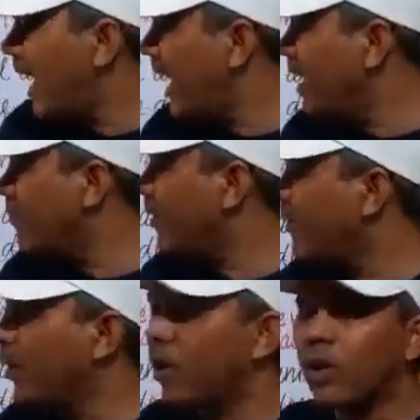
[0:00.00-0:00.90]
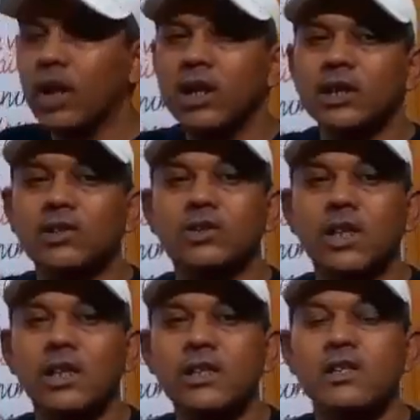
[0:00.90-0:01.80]
and before
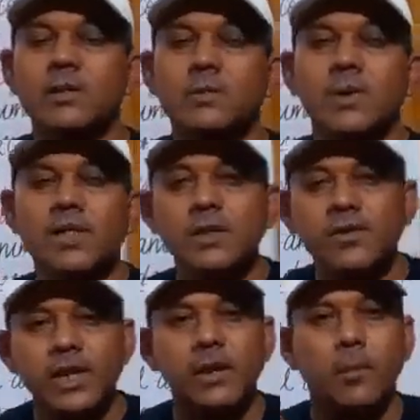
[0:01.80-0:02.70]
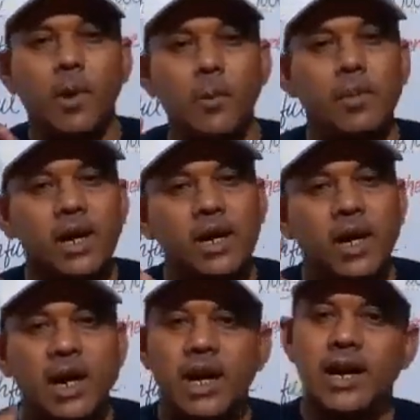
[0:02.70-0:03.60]
these specific proper
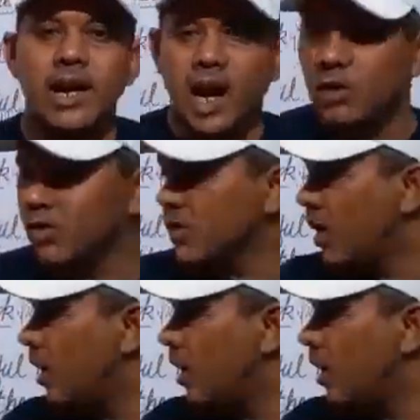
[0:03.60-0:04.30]
nouns